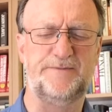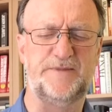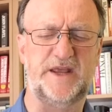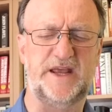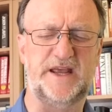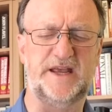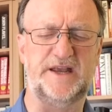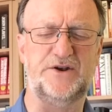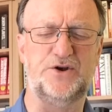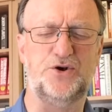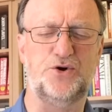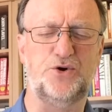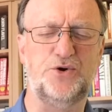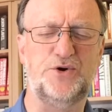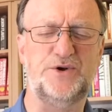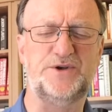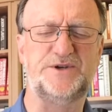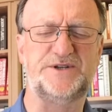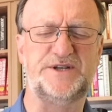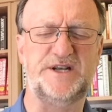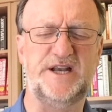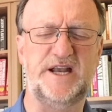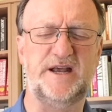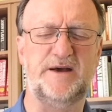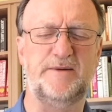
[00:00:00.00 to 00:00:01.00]
in
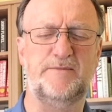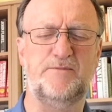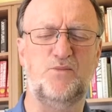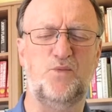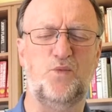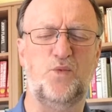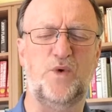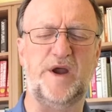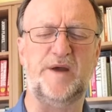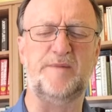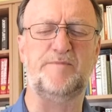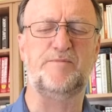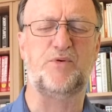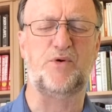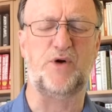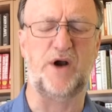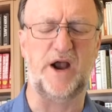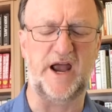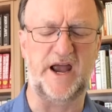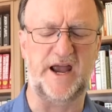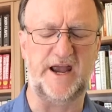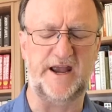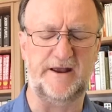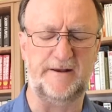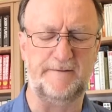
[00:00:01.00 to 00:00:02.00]
whose name we
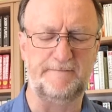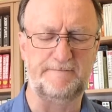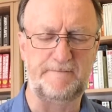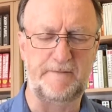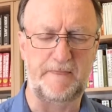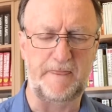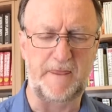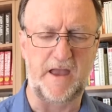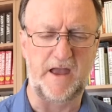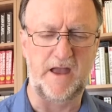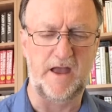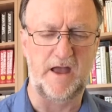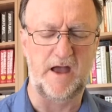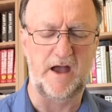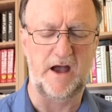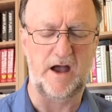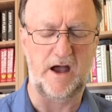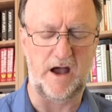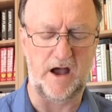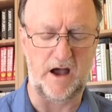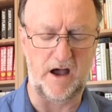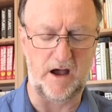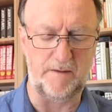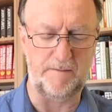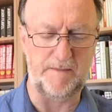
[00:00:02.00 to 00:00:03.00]
pray.
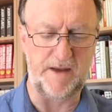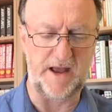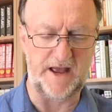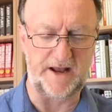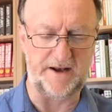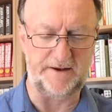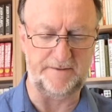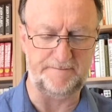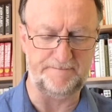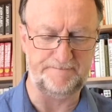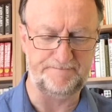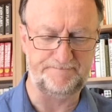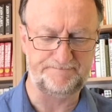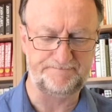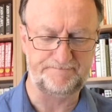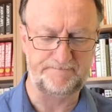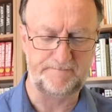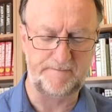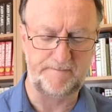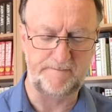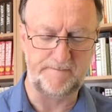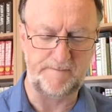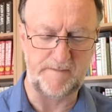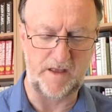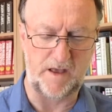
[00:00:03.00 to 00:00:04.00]
Amen.
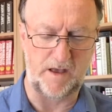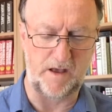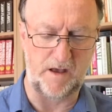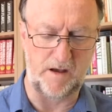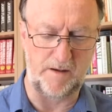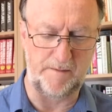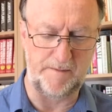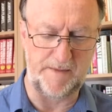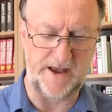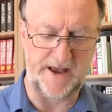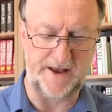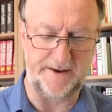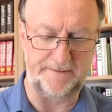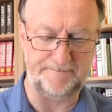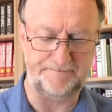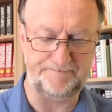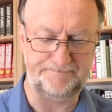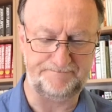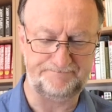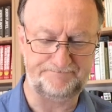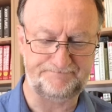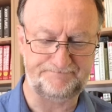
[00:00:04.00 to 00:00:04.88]
Amen.